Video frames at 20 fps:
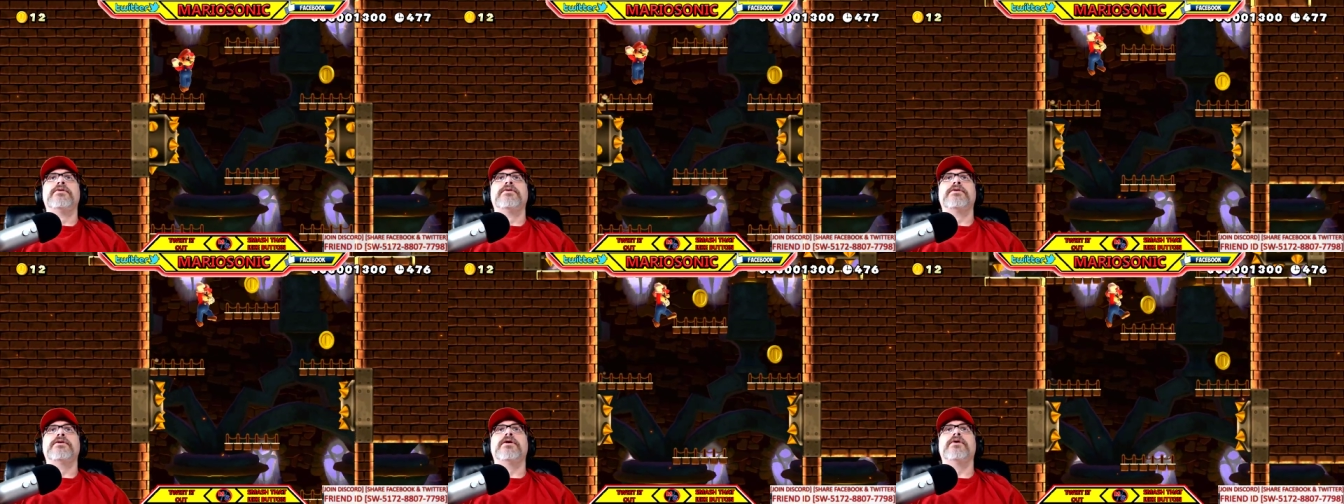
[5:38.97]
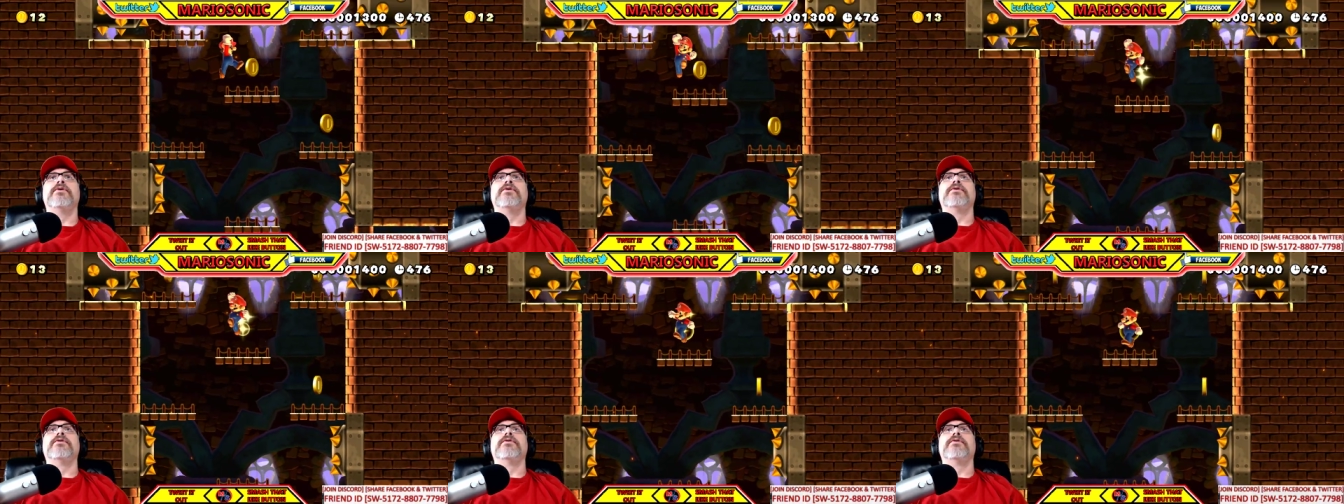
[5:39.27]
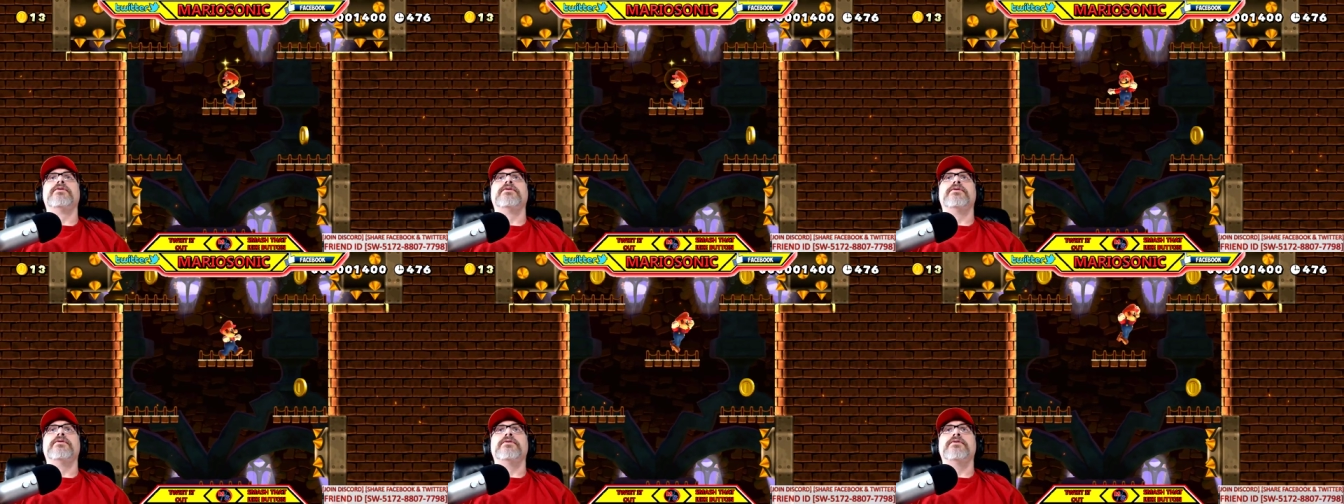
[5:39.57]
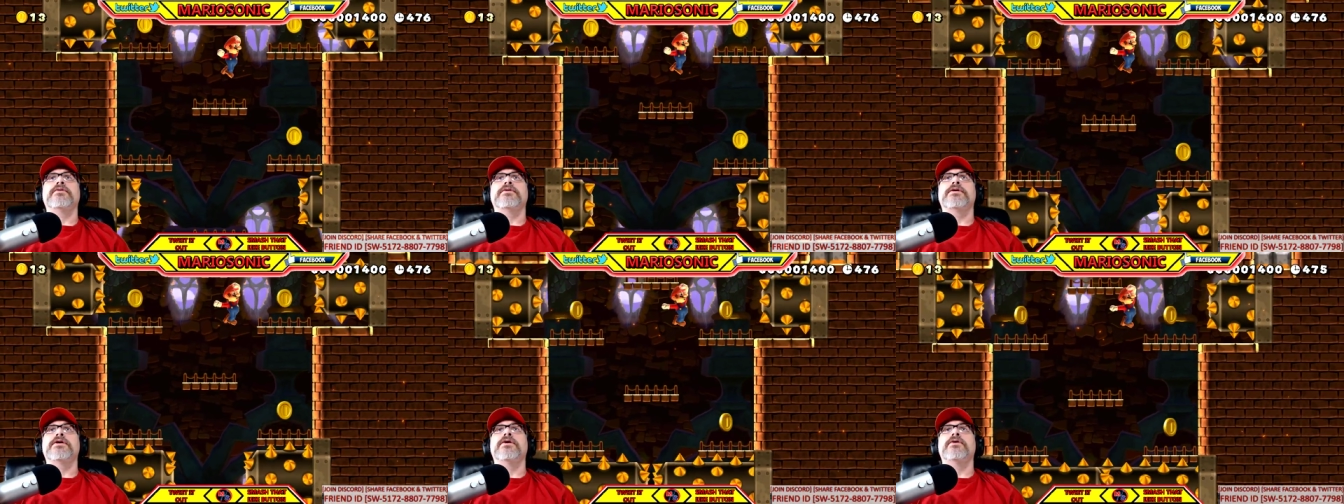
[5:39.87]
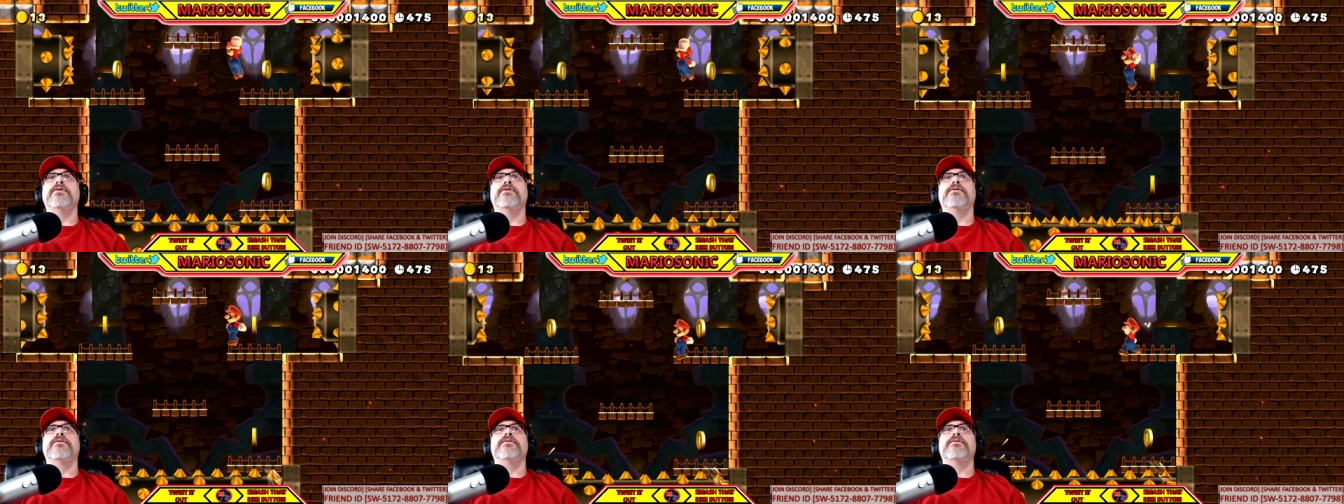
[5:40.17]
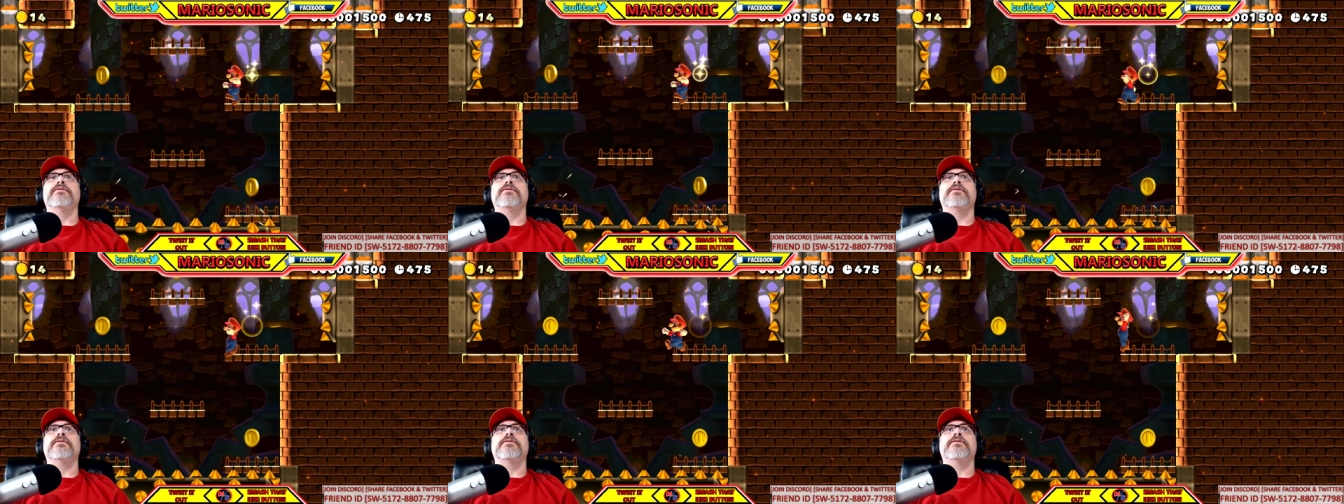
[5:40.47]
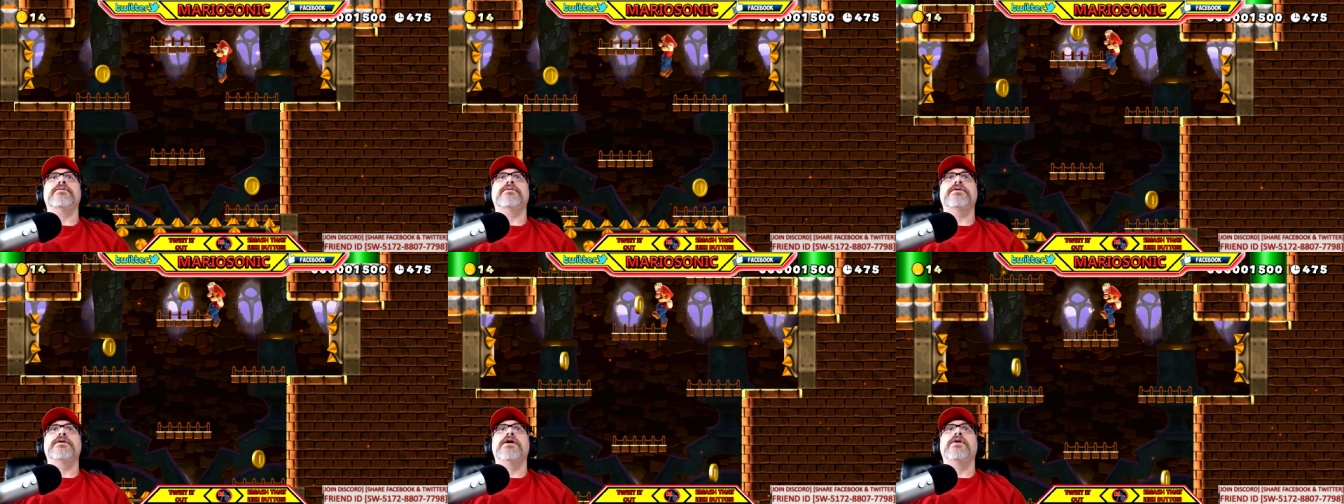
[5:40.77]
Go. Go.
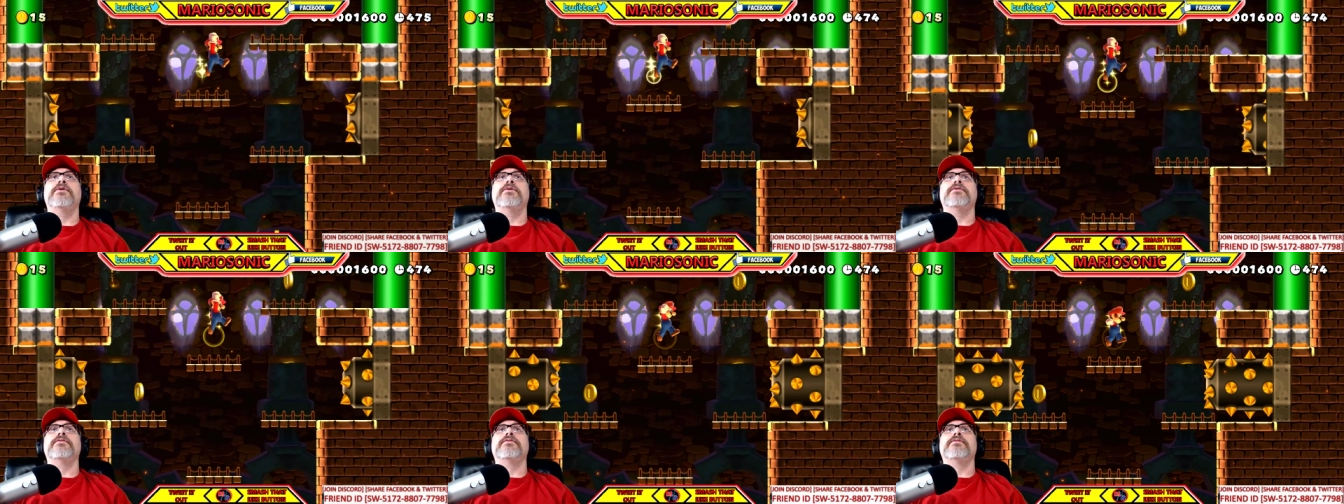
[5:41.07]
Go. Go.